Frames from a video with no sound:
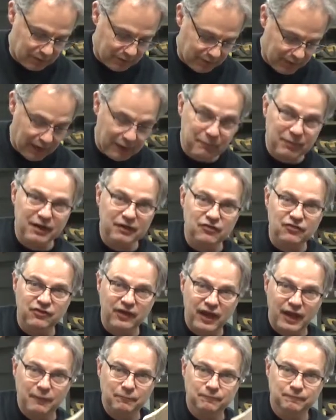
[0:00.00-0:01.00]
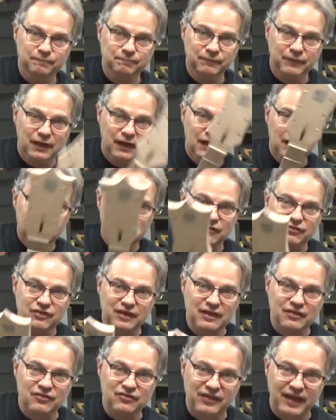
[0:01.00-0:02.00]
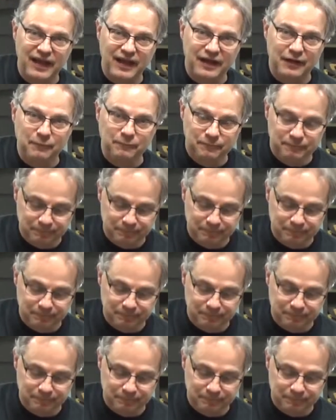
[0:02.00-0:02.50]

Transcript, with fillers: That being said, let's get sanding.